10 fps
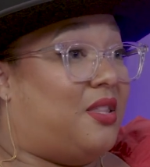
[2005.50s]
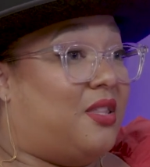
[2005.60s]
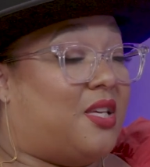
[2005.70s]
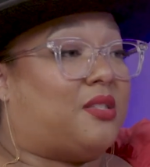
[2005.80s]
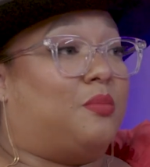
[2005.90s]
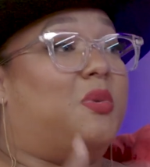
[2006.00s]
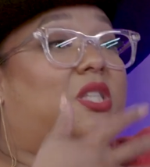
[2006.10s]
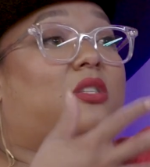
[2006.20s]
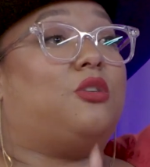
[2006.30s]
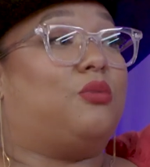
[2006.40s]
This
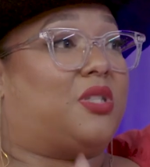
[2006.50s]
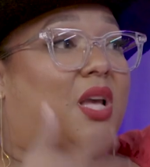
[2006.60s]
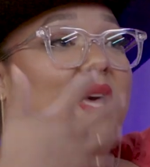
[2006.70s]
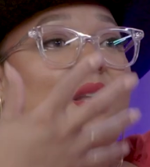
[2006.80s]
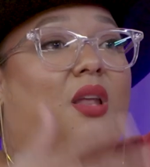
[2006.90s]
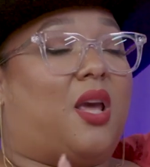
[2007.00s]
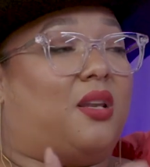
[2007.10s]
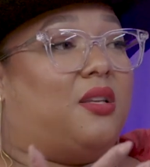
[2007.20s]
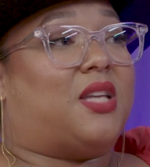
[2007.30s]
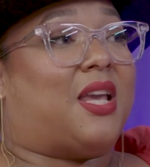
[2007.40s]
misuse
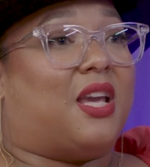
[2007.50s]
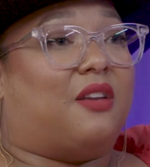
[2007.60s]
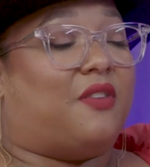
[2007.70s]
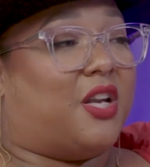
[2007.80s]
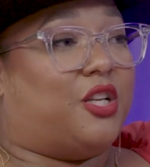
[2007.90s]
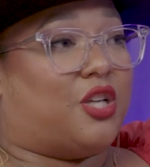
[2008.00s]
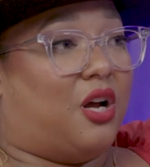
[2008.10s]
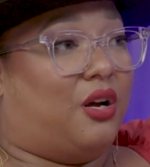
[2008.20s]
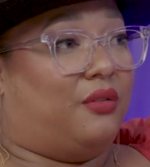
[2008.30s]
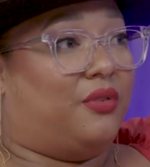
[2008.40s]
and taking advantage
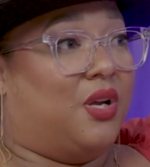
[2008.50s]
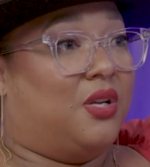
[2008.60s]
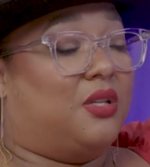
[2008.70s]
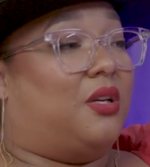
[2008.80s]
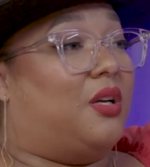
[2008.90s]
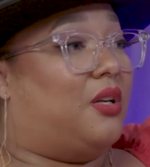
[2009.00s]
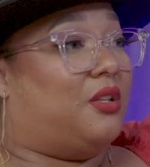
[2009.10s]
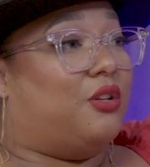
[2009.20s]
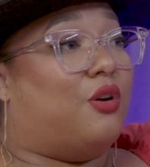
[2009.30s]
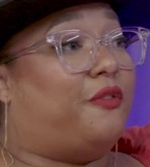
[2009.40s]
of
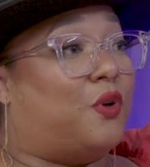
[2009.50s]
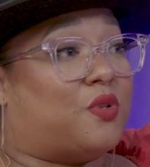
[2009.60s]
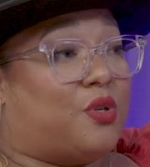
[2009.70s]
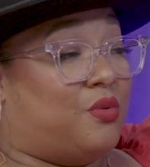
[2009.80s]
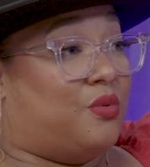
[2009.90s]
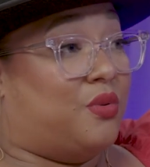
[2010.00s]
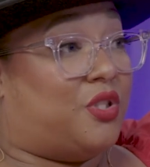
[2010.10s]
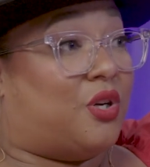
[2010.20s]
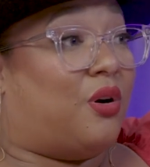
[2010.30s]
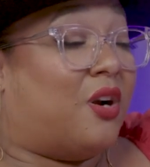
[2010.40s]
folks who
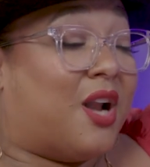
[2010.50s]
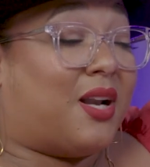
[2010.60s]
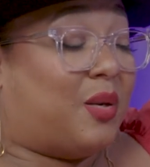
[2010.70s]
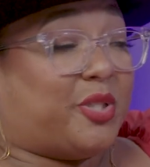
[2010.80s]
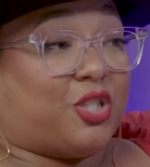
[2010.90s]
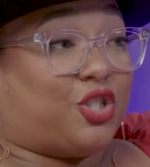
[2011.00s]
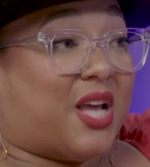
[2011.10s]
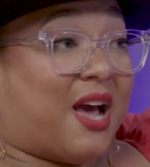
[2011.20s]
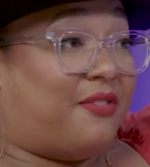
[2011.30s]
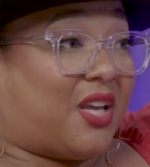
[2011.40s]
are not in a position to
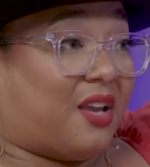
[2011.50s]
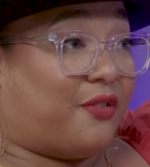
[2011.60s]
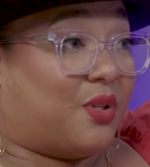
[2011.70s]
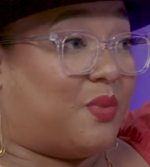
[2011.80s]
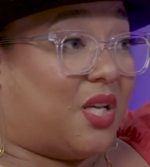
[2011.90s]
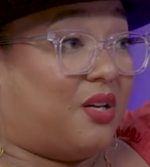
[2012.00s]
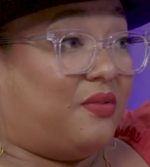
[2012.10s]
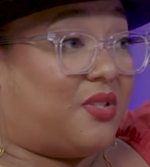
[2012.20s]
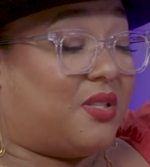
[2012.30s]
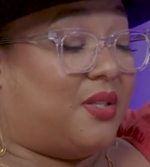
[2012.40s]
advocate for
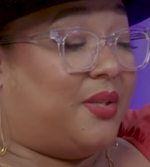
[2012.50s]
themselves.